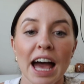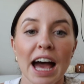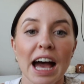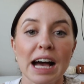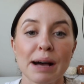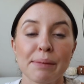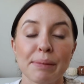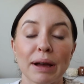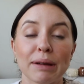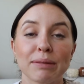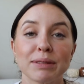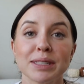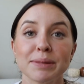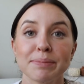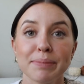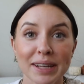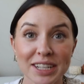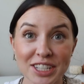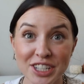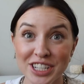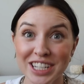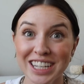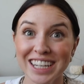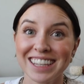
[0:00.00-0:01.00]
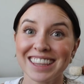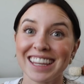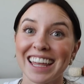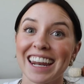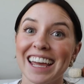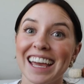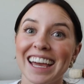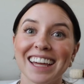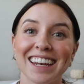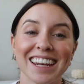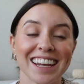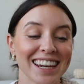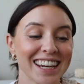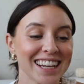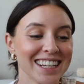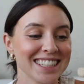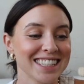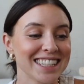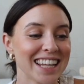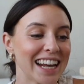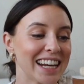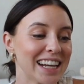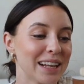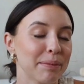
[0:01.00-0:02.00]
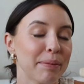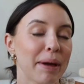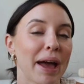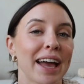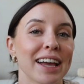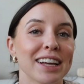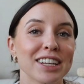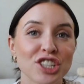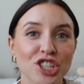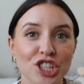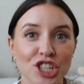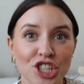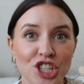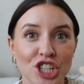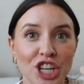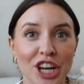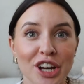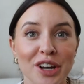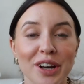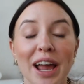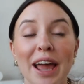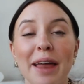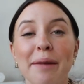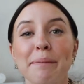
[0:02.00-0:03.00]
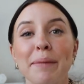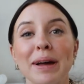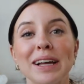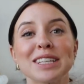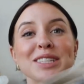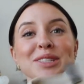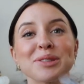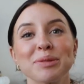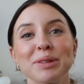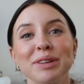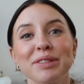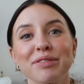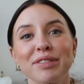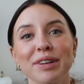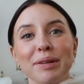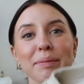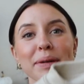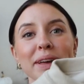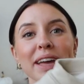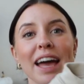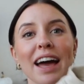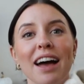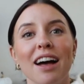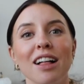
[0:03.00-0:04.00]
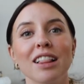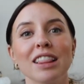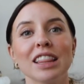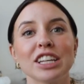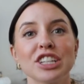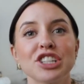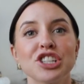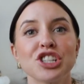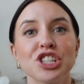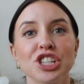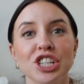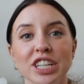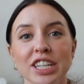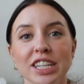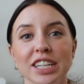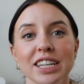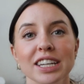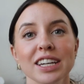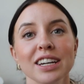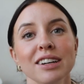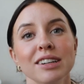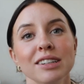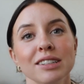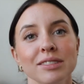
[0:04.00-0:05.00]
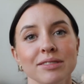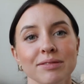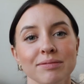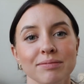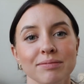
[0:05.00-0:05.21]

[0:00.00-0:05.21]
I was mentioning that I had an exciting package to share, and my sweet friend Mikkel, she